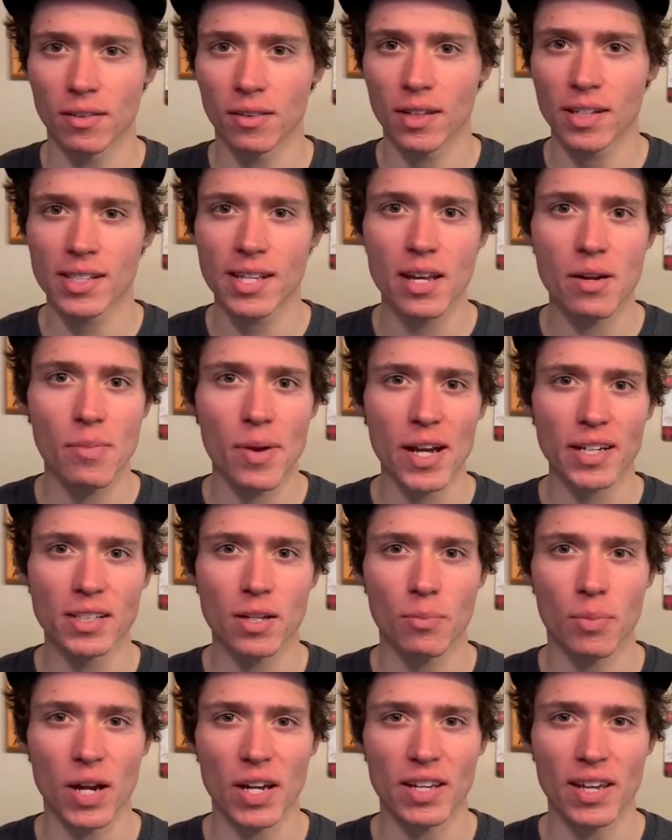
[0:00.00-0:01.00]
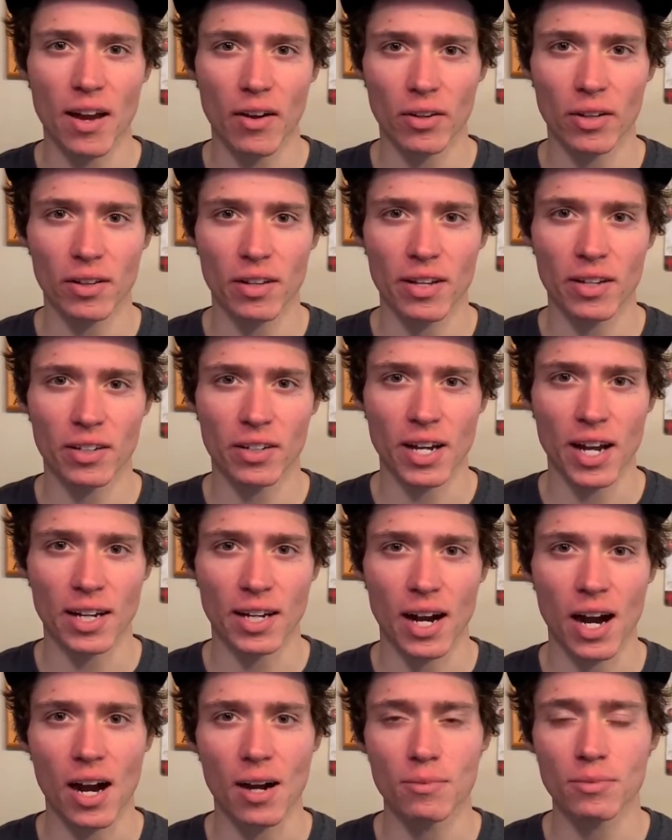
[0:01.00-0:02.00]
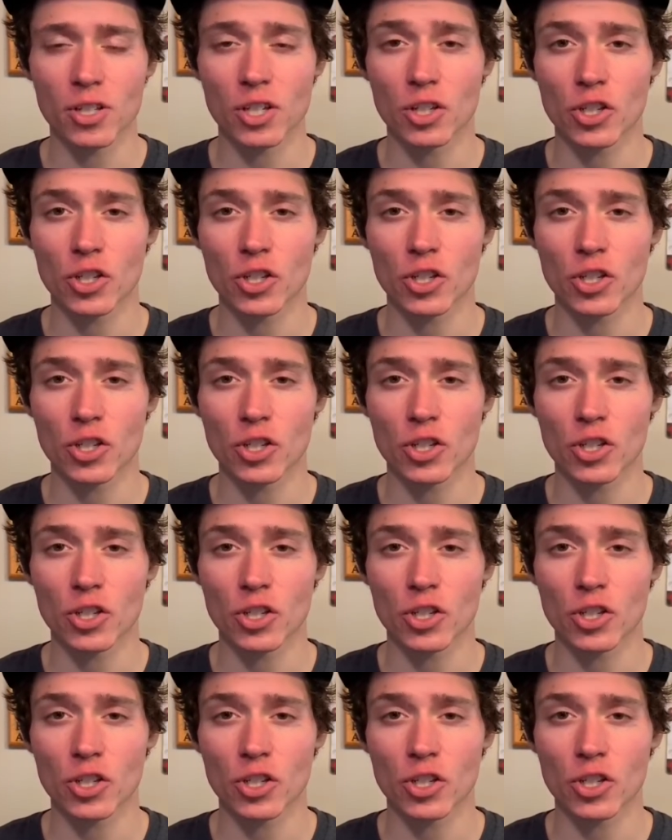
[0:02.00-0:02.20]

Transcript: Let's head back to bikecalculator.com to